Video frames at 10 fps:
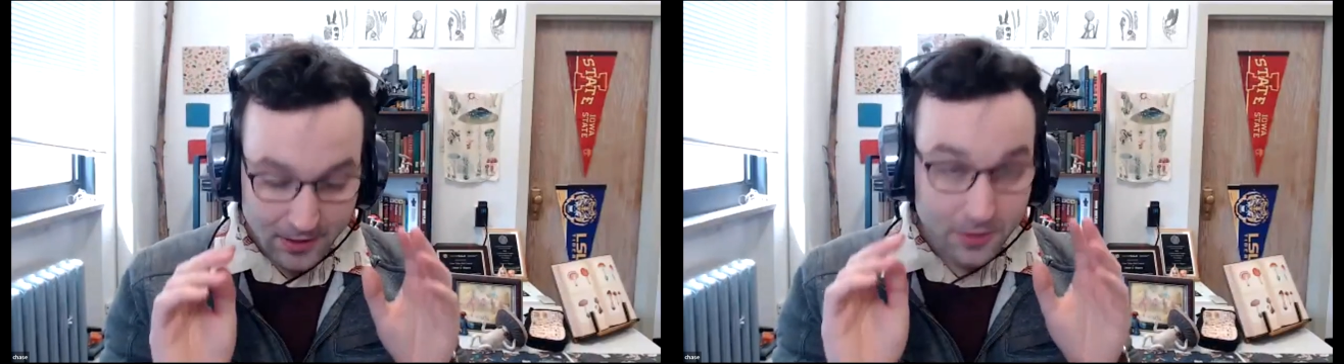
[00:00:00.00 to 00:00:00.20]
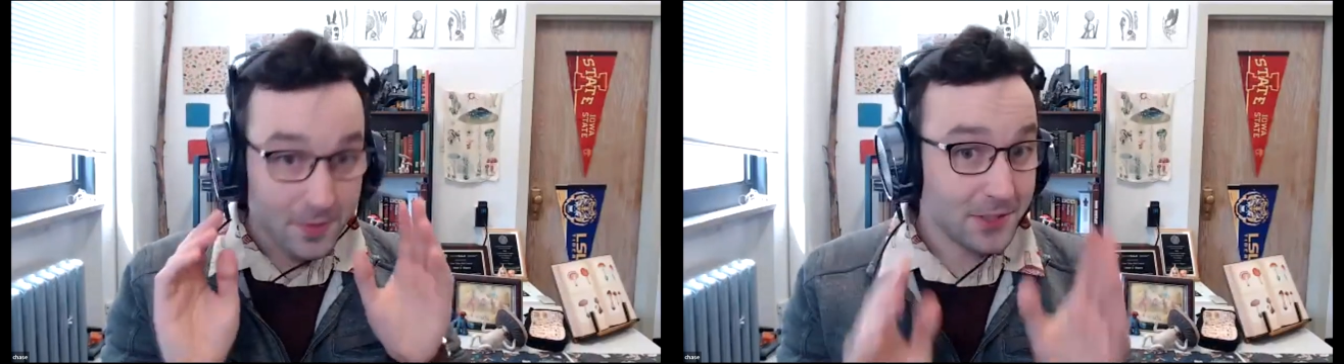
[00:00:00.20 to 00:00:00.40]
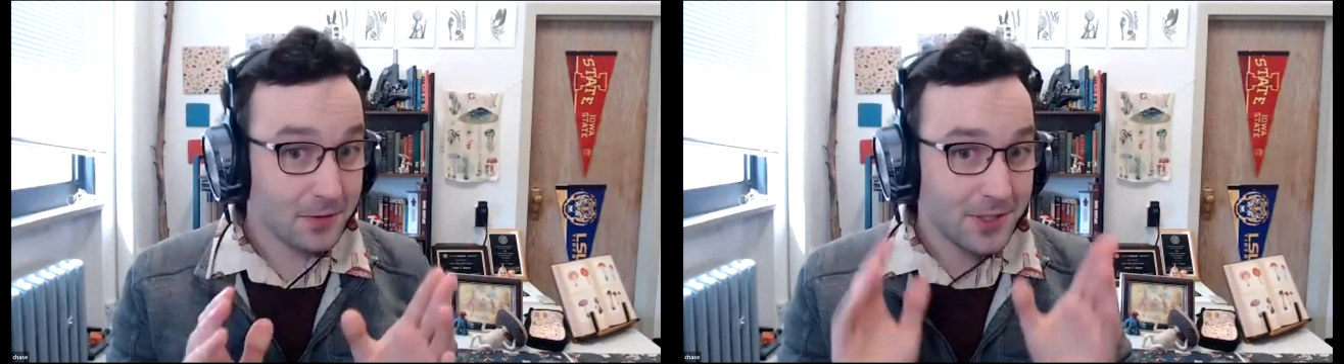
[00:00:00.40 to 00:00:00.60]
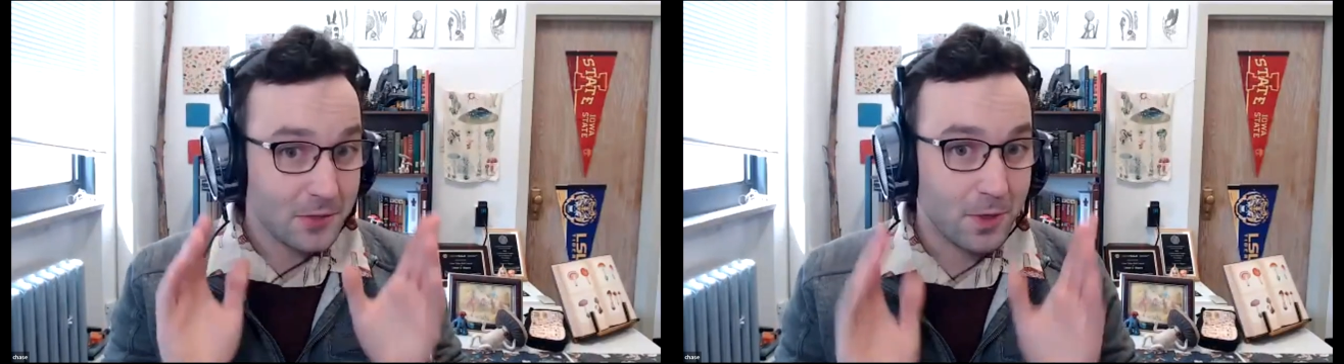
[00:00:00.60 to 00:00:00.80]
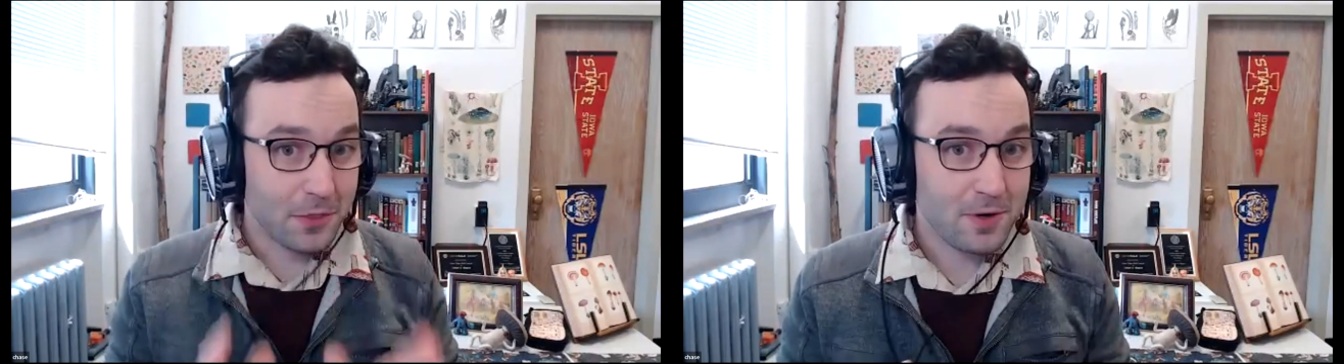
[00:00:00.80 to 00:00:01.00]
three students,
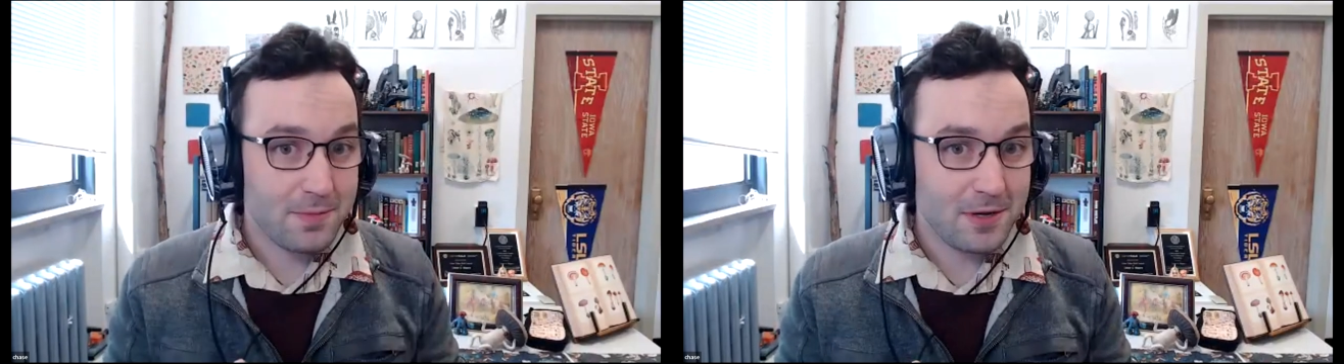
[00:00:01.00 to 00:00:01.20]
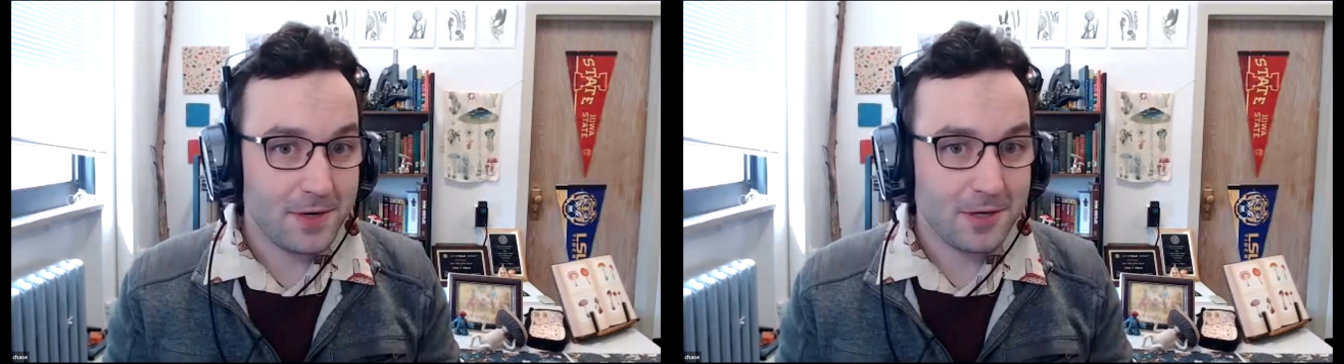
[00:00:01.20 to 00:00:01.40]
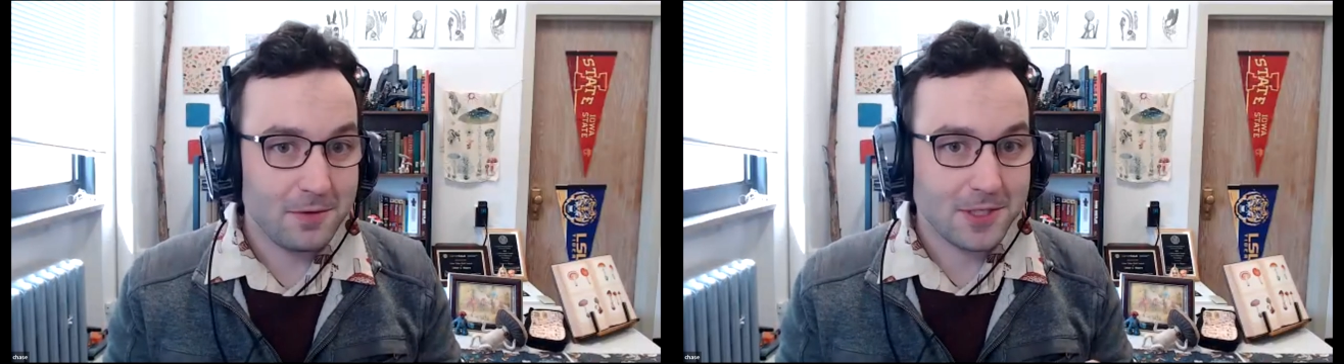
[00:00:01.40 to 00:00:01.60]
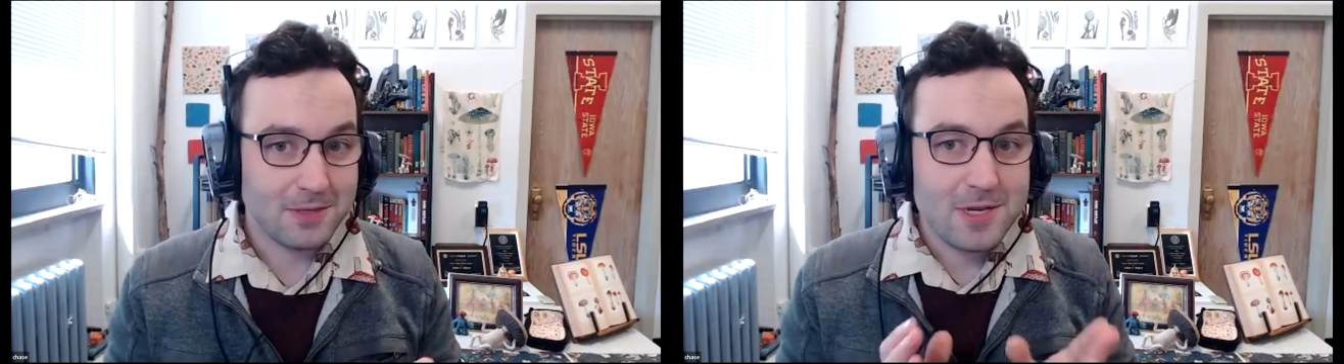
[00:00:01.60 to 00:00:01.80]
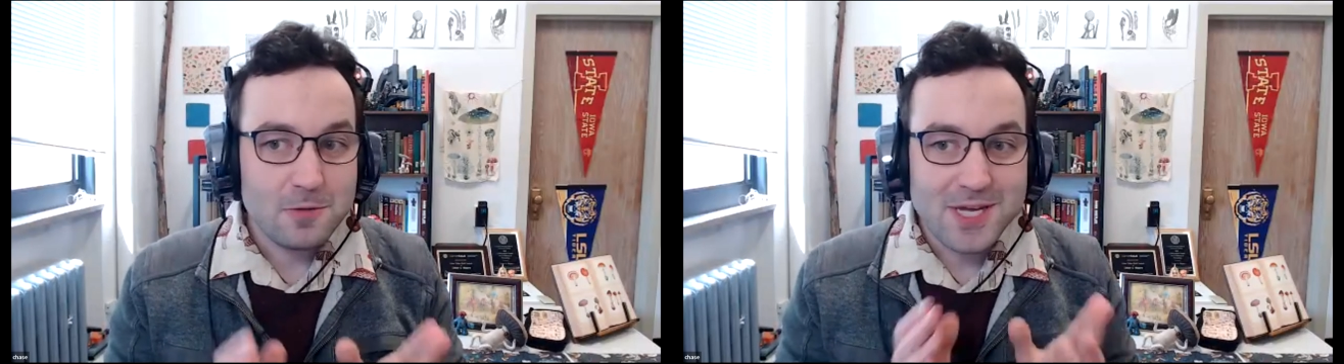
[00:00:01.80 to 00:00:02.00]
one three minute video doesn't
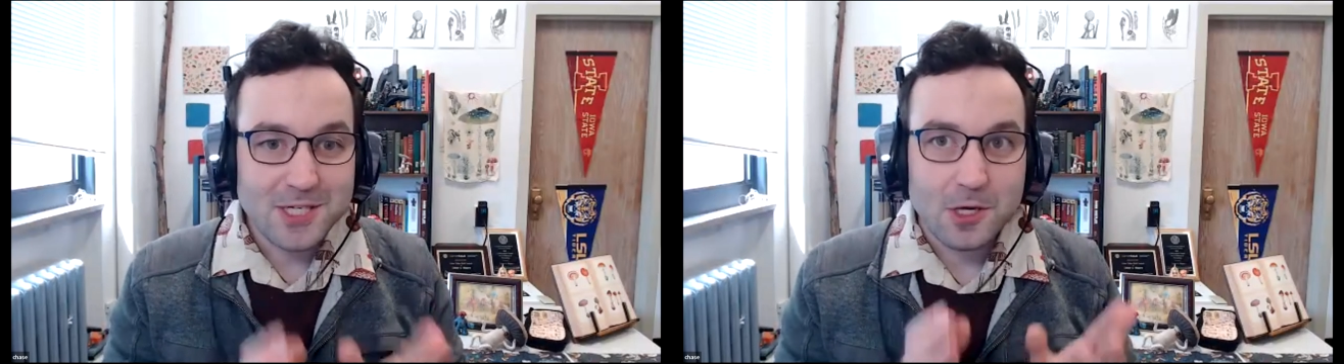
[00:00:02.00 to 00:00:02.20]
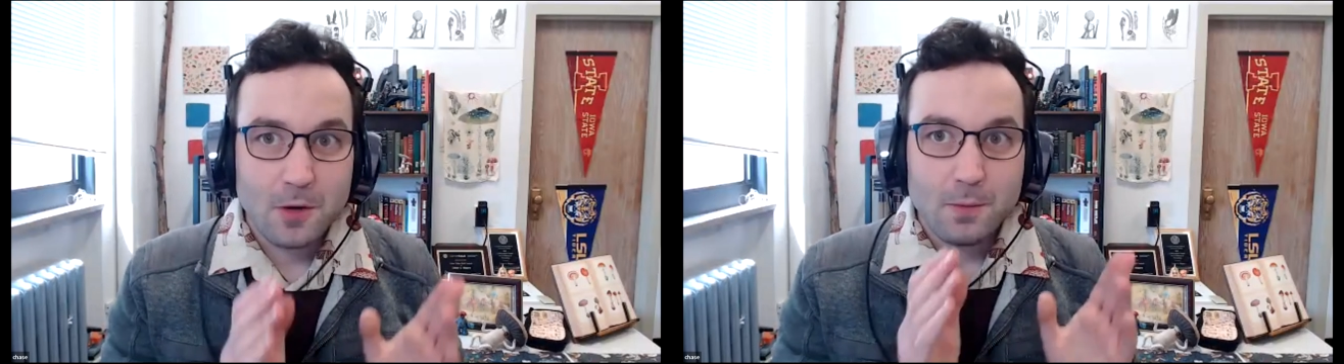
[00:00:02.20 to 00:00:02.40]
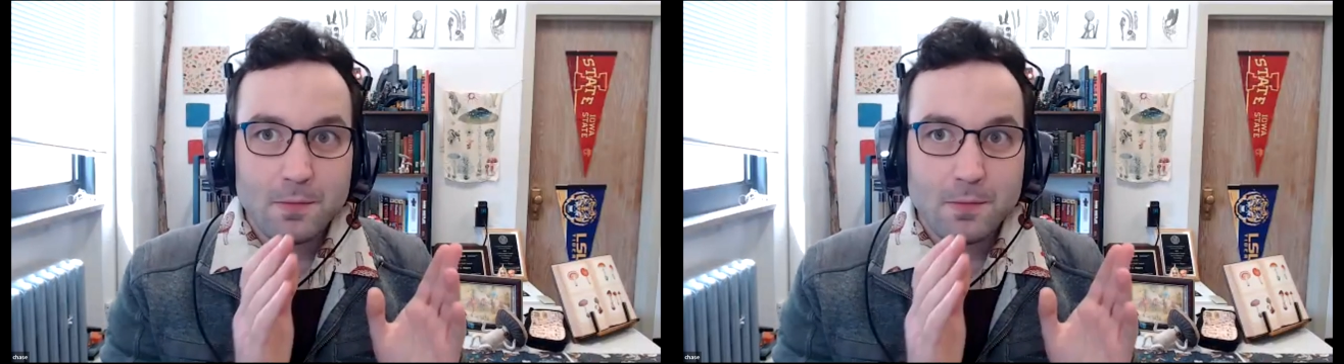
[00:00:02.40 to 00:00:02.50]
mean you each